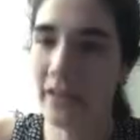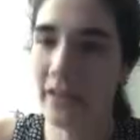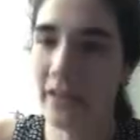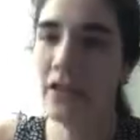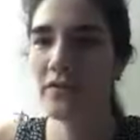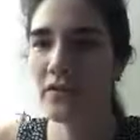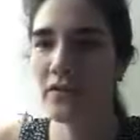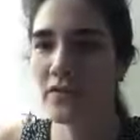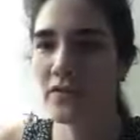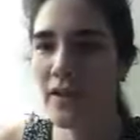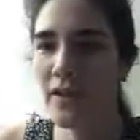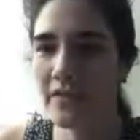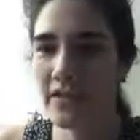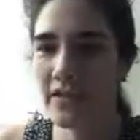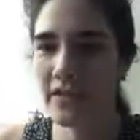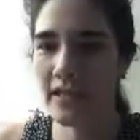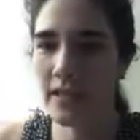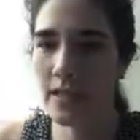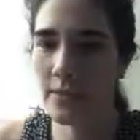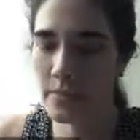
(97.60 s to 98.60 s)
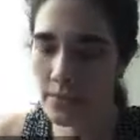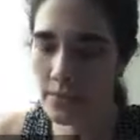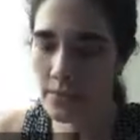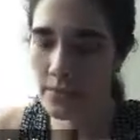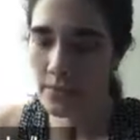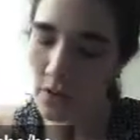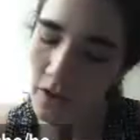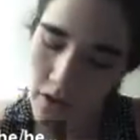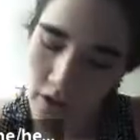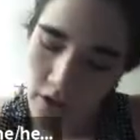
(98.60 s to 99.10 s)
tell you if you've never seen them
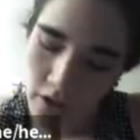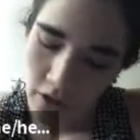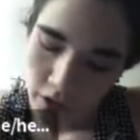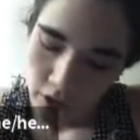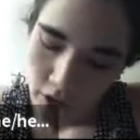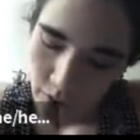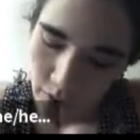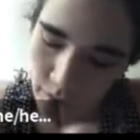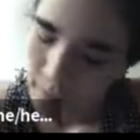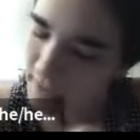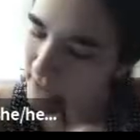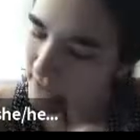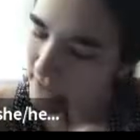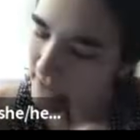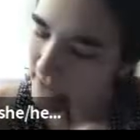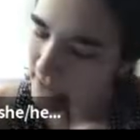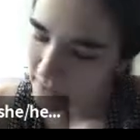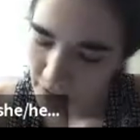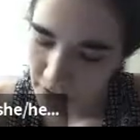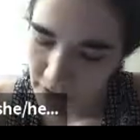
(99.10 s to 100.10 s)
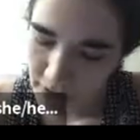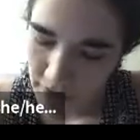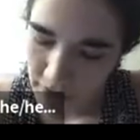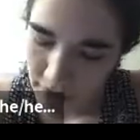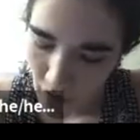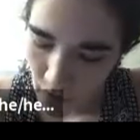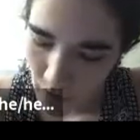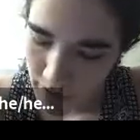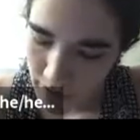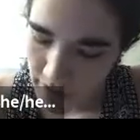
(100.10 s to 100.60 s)
before, which is, first of
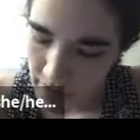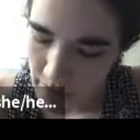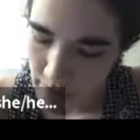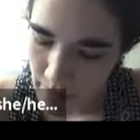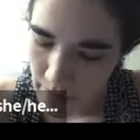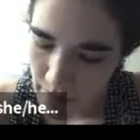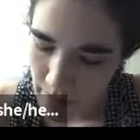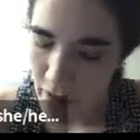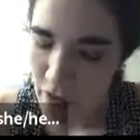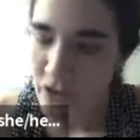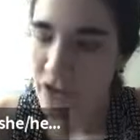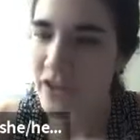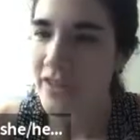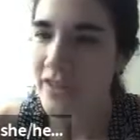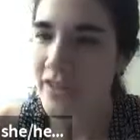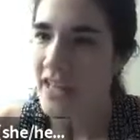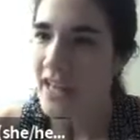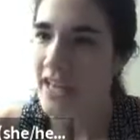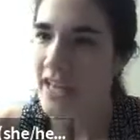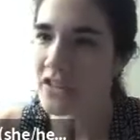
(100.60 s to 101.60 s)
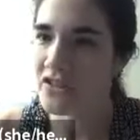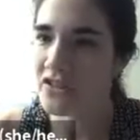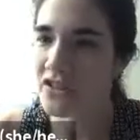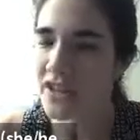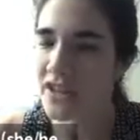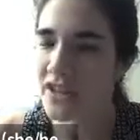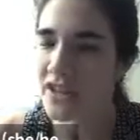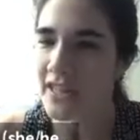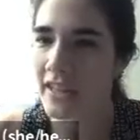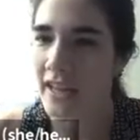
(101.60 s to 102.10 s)
all, what's the boundary of the n
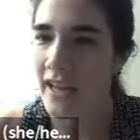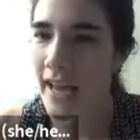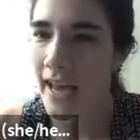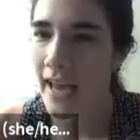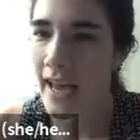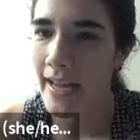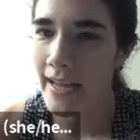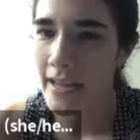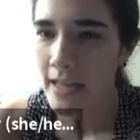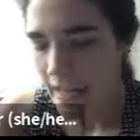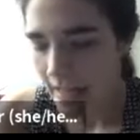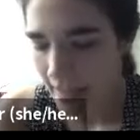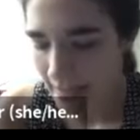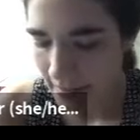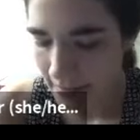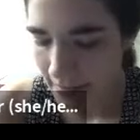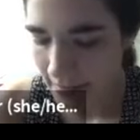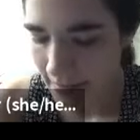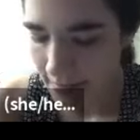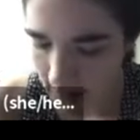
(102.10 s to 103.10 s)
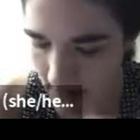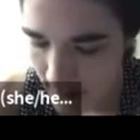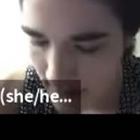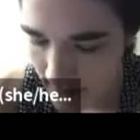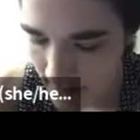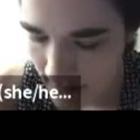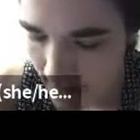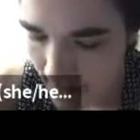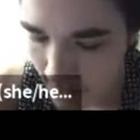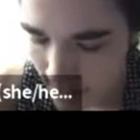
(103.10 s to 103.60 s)
trace on k? It's
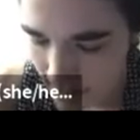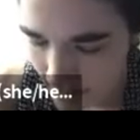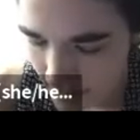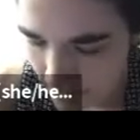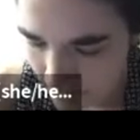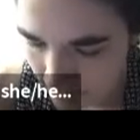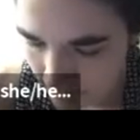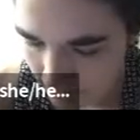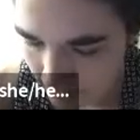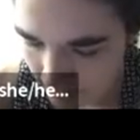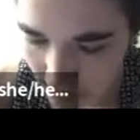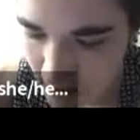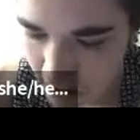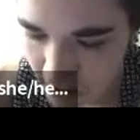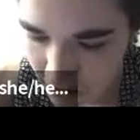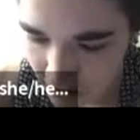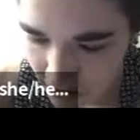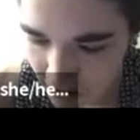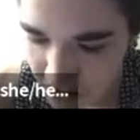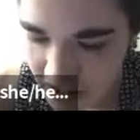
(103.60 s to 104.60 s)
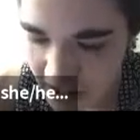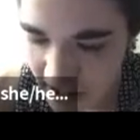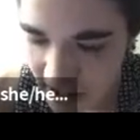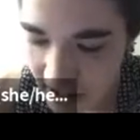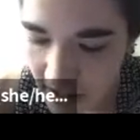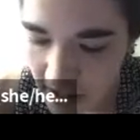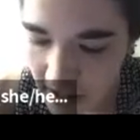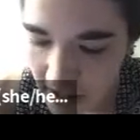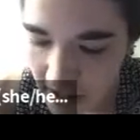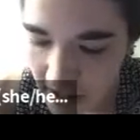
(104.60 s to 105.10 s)
the Dane
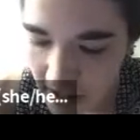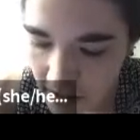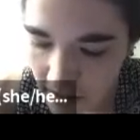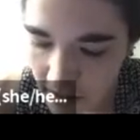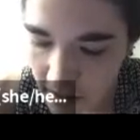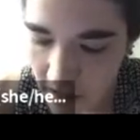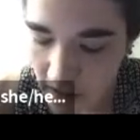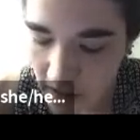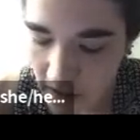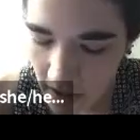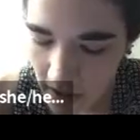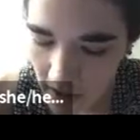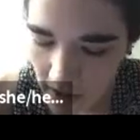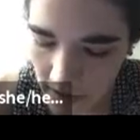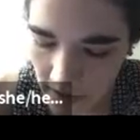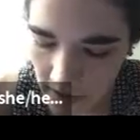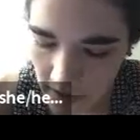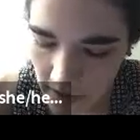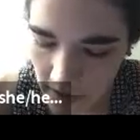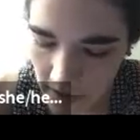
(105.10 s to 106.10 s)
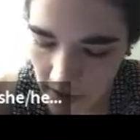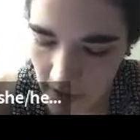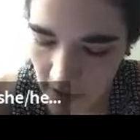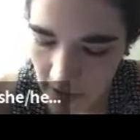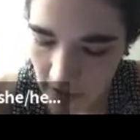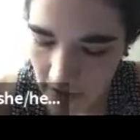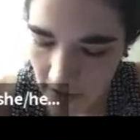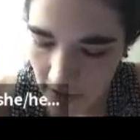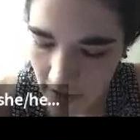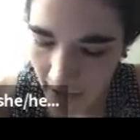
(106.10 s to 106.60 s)
surgery on
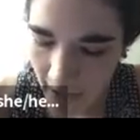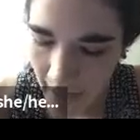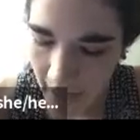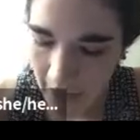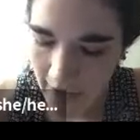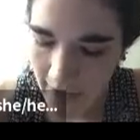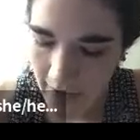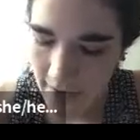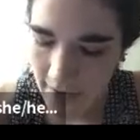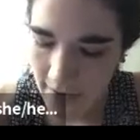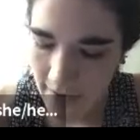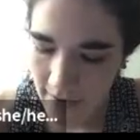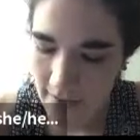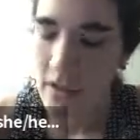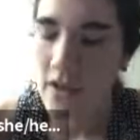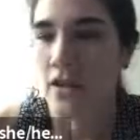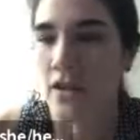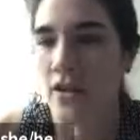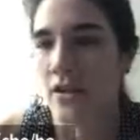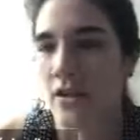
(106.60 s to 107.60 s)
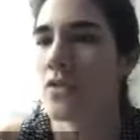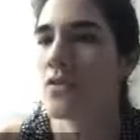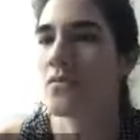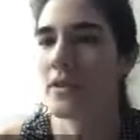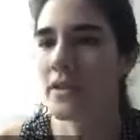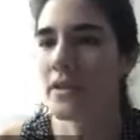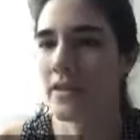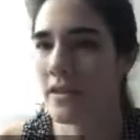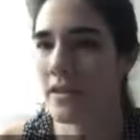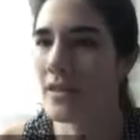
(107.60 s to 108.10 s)
k
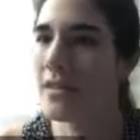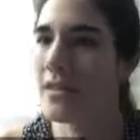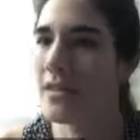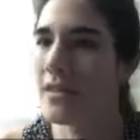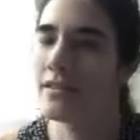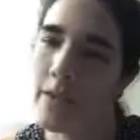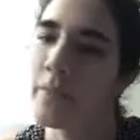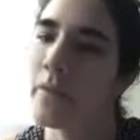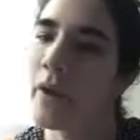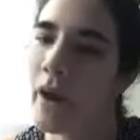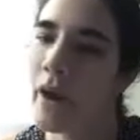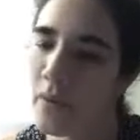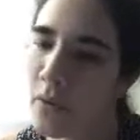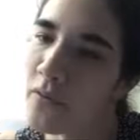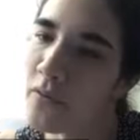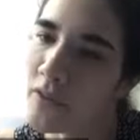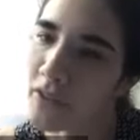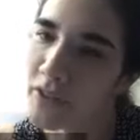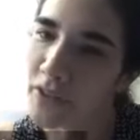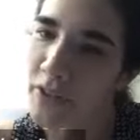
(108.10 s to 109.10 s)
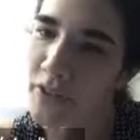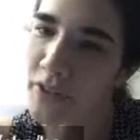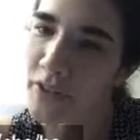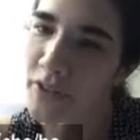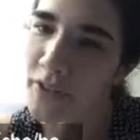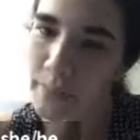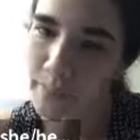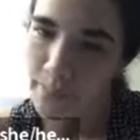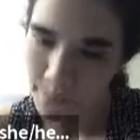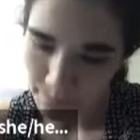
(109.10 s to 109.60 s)
with the same coefficient.